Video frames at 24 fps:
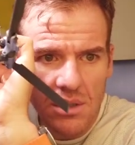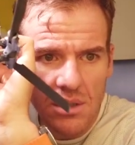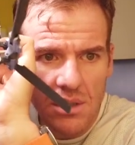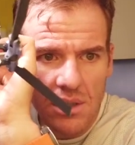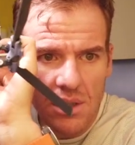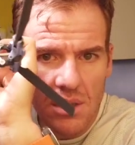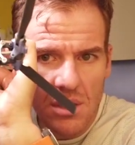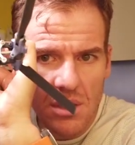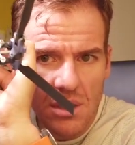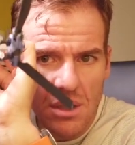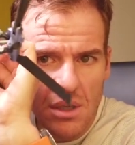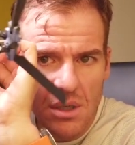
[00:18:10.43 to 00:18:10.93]

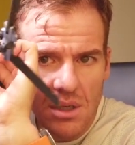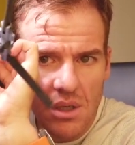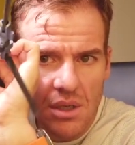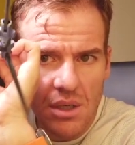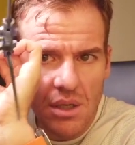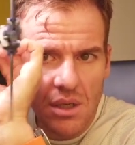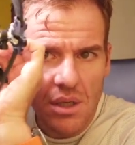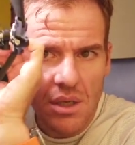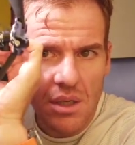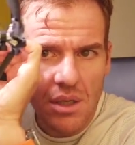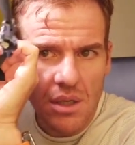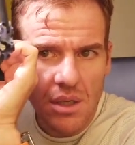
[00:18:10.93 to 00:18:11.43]

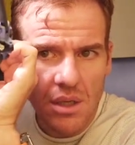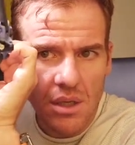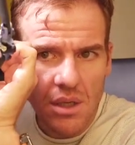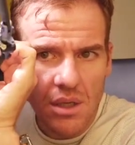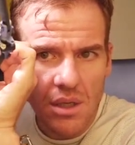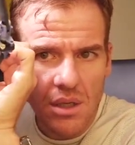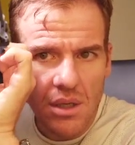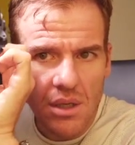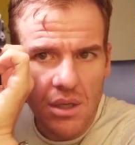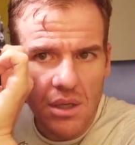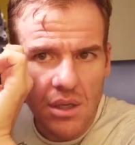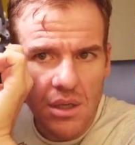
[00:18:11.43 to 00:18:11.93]

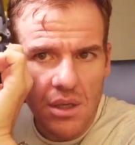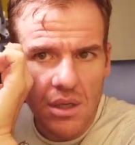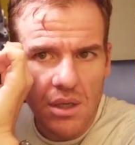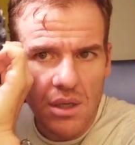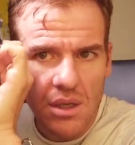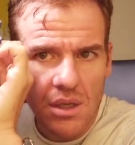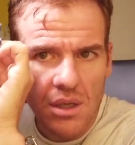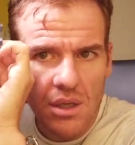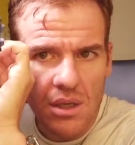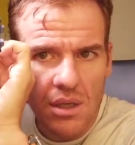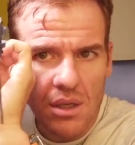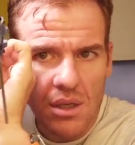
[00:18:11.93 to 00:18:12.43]

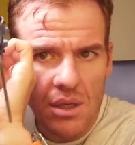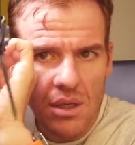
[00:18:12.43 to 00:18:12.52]
Nobody speaks.